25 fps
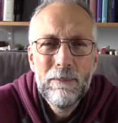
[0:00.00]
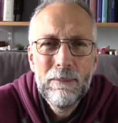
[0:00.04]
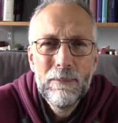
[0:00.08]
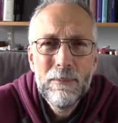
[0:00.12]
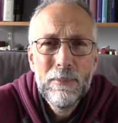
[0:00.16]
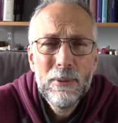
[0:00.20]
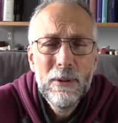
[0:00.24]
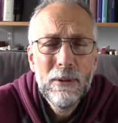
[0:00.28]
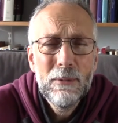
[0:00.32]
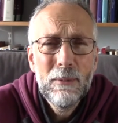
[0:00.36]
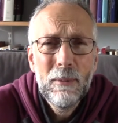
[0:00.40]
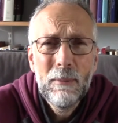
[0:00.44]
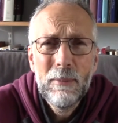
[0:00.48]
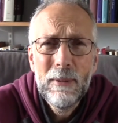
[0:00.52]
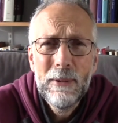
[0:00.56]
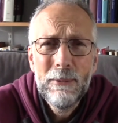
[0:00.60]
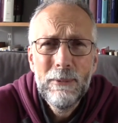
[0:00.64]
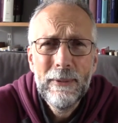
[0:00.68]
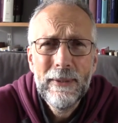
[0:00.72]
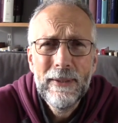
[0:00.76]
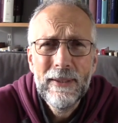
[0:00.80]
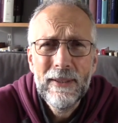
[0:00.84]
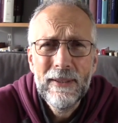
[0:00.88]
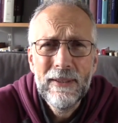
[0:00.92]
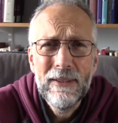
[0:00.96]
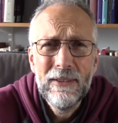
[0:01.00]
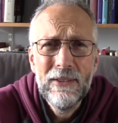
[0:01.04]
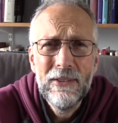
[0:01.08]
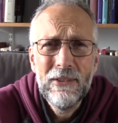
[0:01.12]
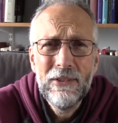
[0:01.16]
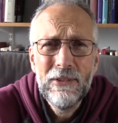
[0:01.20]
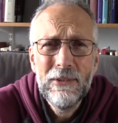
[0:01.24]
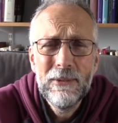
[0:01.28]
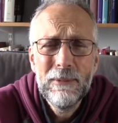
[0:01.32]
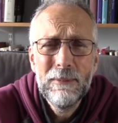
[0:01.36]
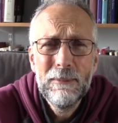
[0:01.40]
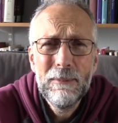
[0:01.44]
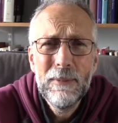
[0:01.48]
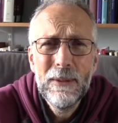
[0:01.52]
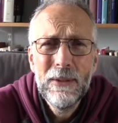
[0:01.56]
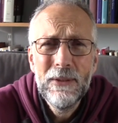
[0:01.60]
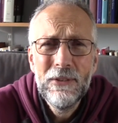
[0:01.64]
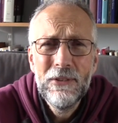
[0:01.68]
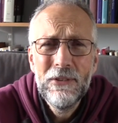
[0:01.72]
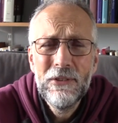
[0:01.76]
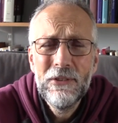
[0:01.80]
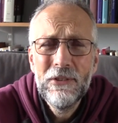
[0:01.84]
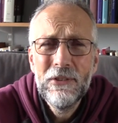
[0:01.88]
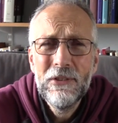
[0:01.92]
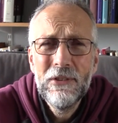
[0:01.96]
probably with others,
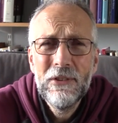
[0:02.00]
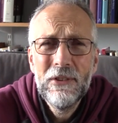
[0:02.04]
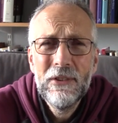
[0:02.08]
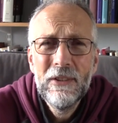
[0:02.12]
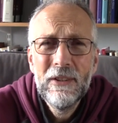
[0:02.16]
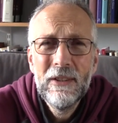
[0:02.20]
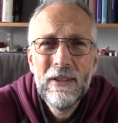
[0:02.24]
but